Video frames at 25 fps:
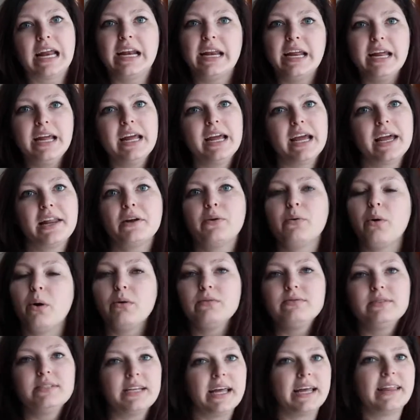any kind of
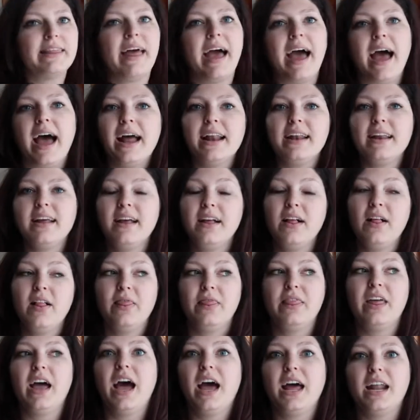quotes like that
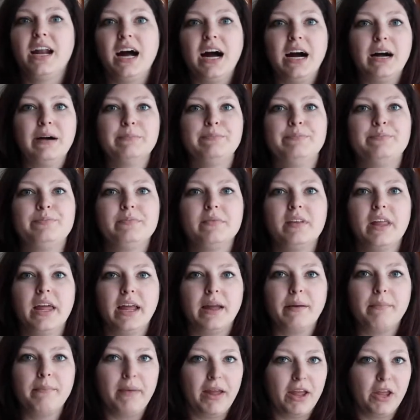that
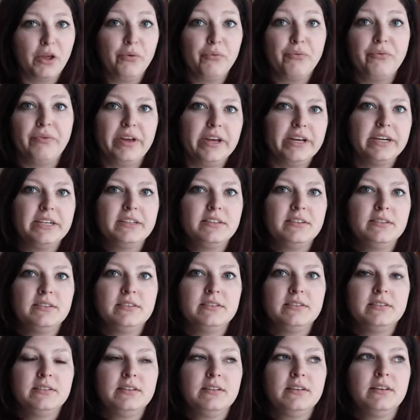like make you
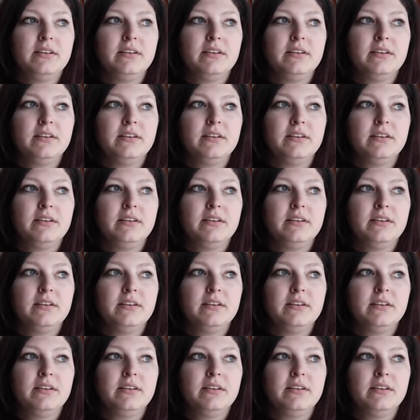feel